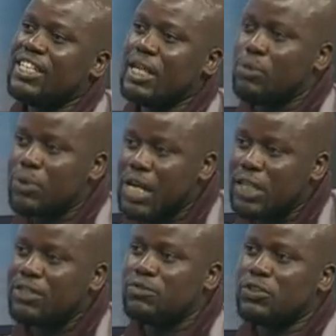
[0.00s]
They're a
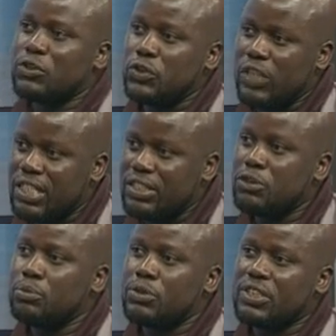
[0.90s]
product of the
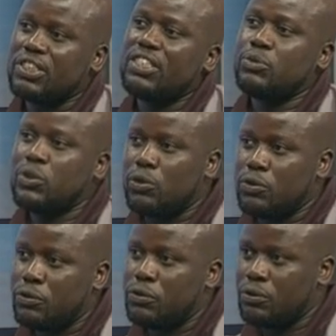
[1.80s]
socialization process that we all
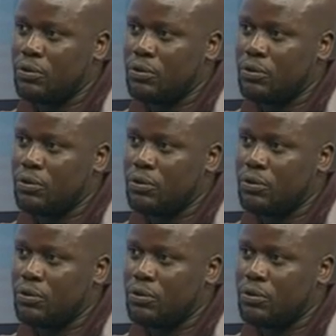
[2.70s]
go through.